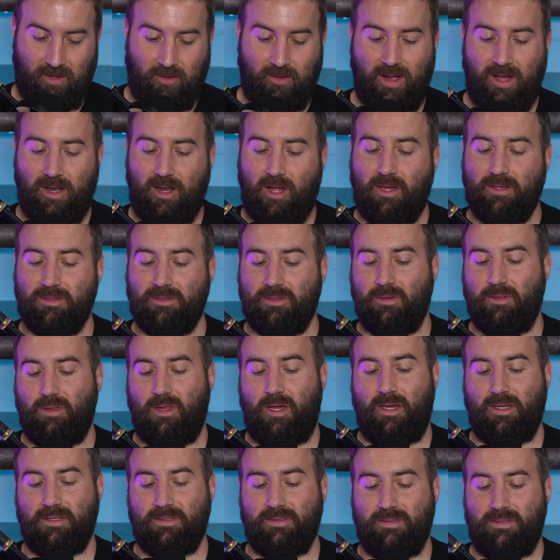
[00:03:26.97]
Crown also
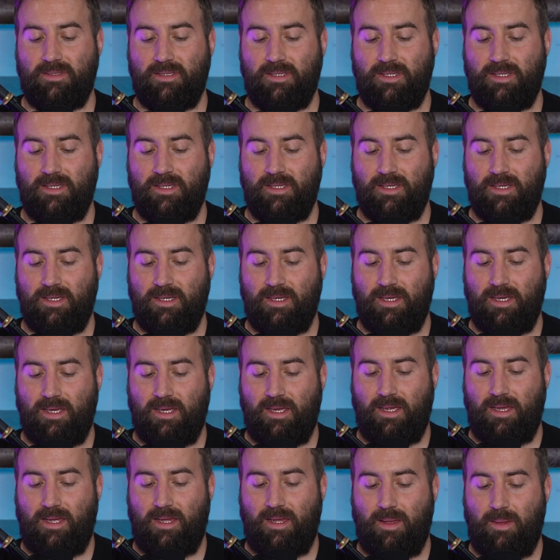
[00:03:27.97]
lost
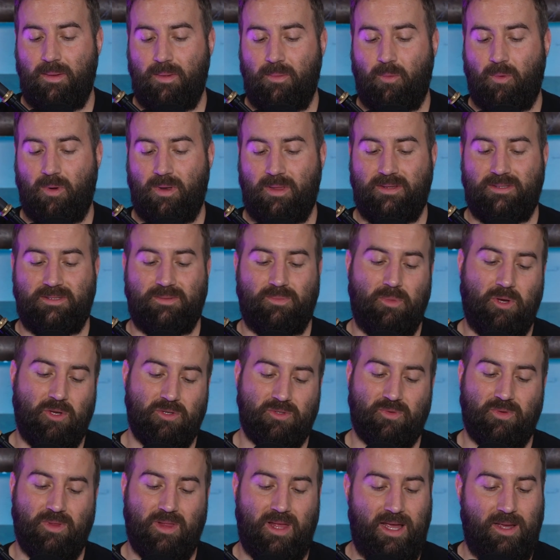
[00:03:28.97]
one of its
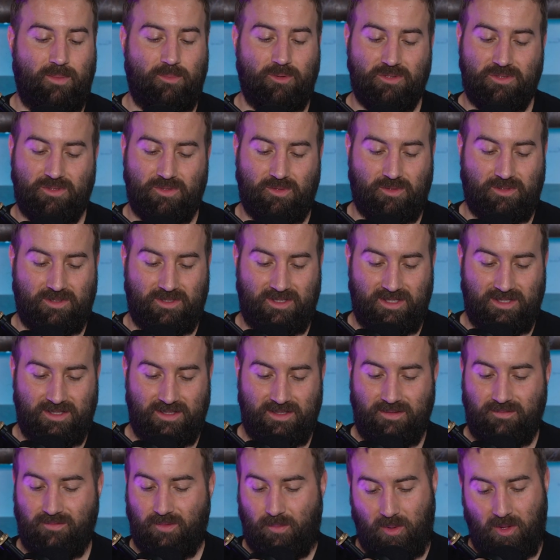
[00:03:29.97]
most reliable
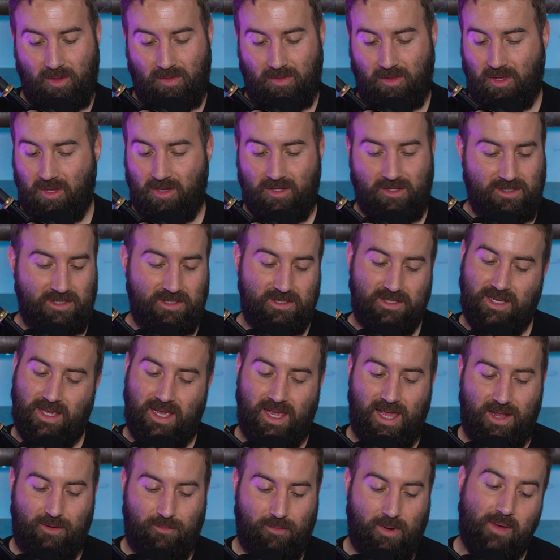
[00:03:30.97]
sources for both goods
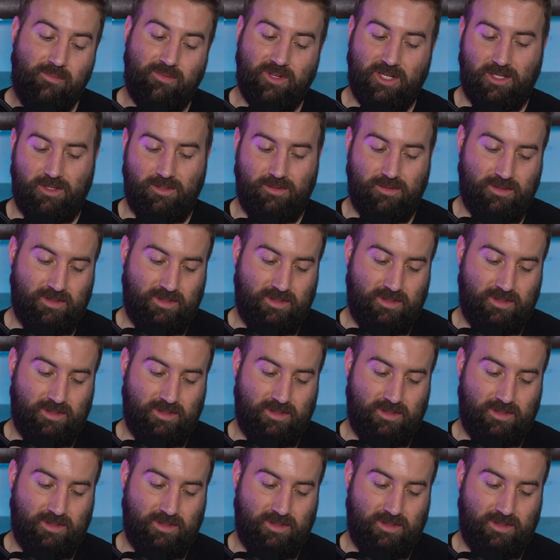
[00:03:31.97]
and revenue.